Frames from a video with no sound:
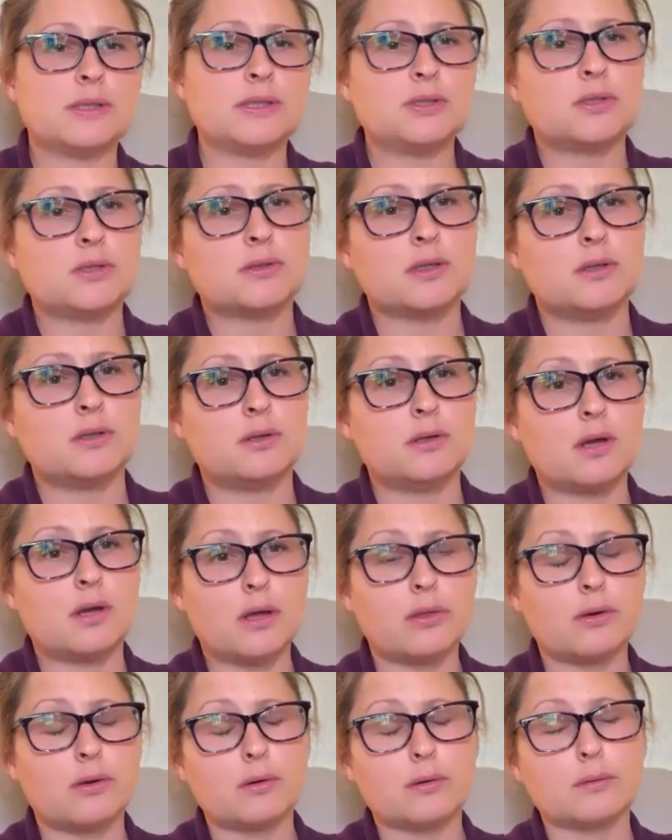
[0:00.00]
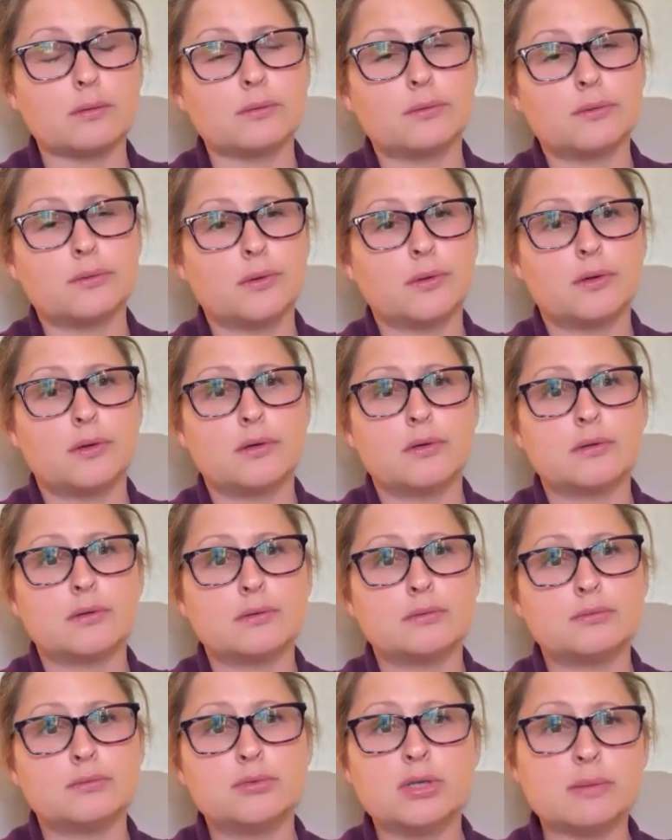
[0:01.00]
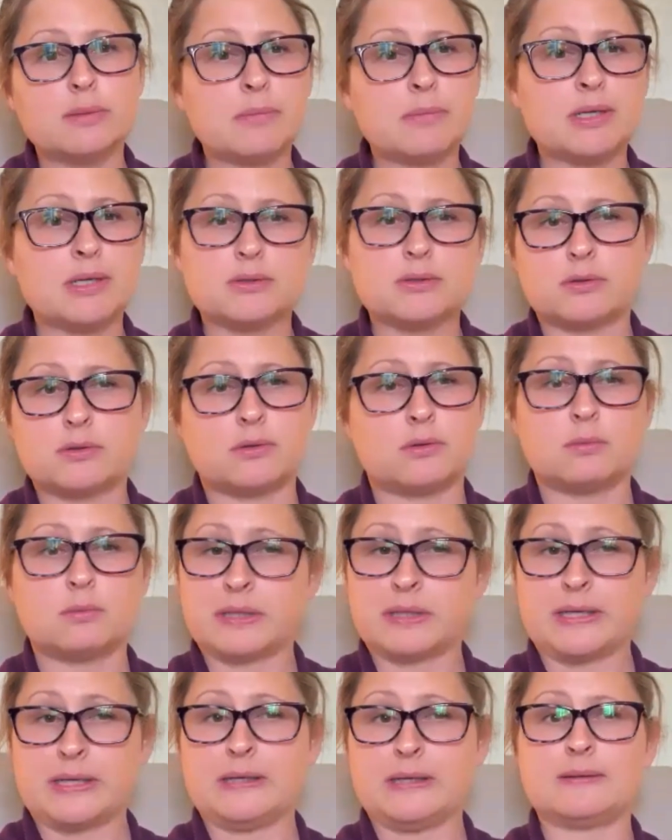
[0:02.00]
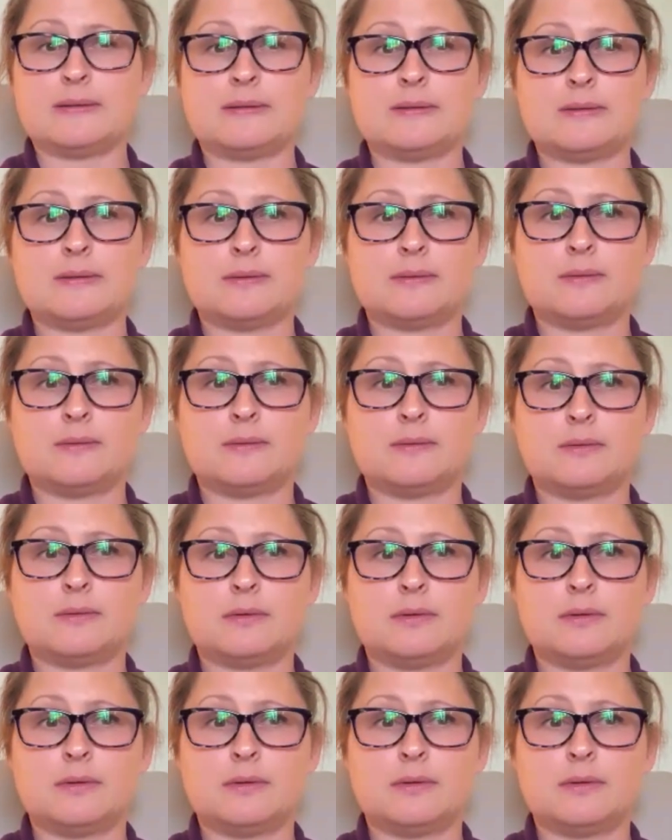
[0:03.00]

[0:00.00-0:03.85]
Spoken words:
It's really just another dimensional place,